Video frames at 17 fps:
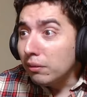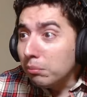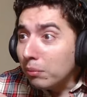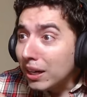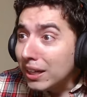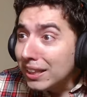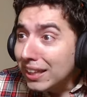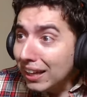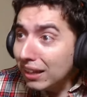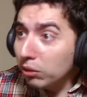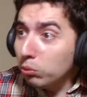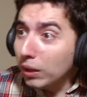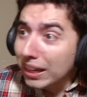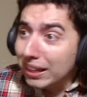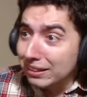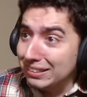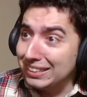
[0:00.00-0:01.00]
my dick
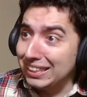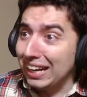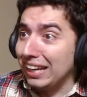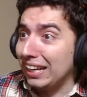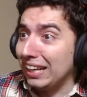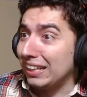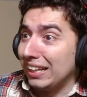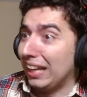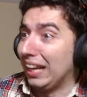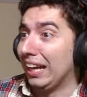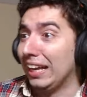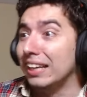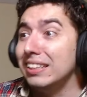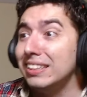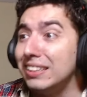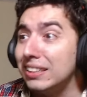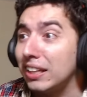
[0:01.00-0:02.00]
went inside. Like
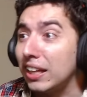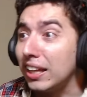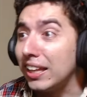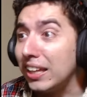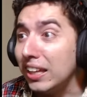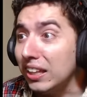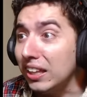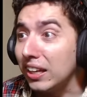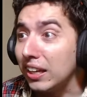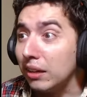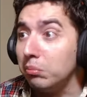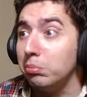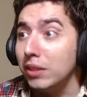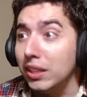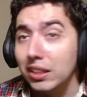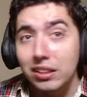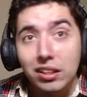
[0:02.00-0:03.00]
it's hidden
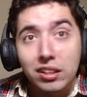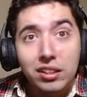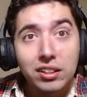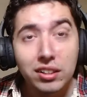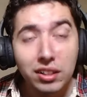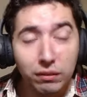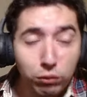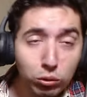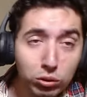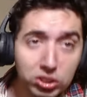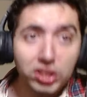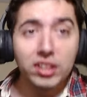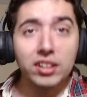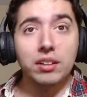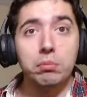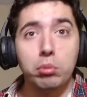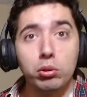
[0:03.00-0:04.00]
completely.
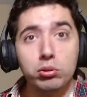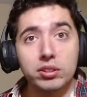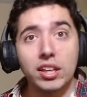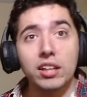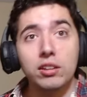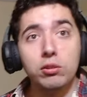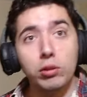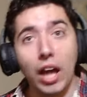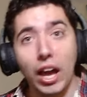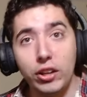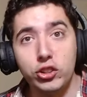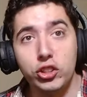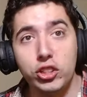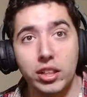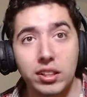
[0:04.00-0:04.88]
Unfortunately, both can the do fish that.